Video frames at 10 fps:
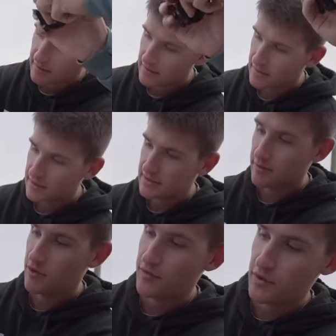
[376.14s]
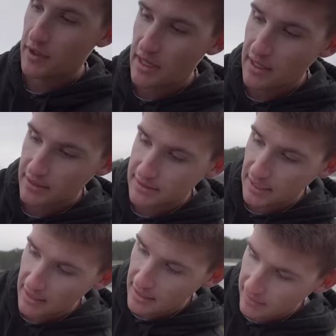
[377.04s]
let me. Uh, so move your hand. See,
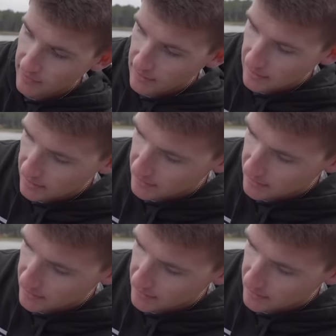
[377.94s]
I can't even get